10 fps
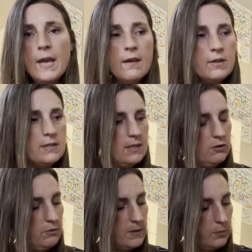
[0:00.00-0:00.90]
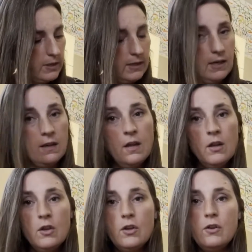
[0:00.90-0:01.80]
have continuous blending
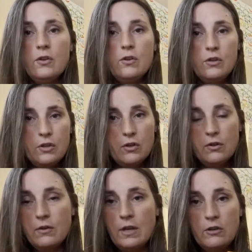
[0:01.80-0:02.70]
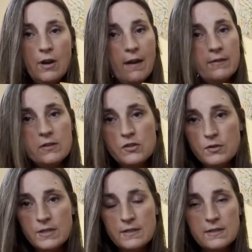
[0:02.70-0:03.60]
and you're having
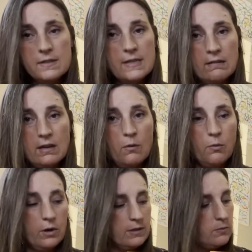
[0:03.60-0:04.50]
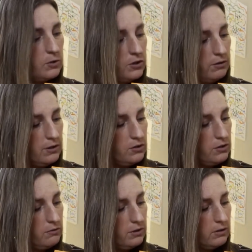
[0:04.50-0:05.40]
students sound out words, what you can
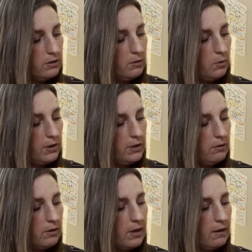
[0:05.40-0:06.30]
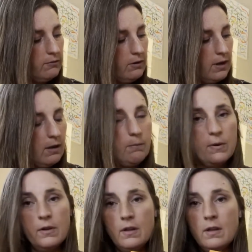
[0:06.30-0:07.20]
do, you're going to want to cover up
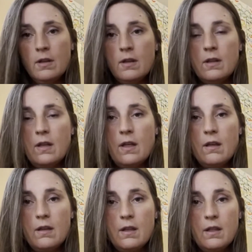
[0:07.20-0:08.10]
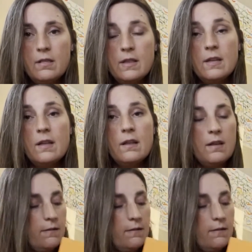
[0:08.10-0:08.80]
the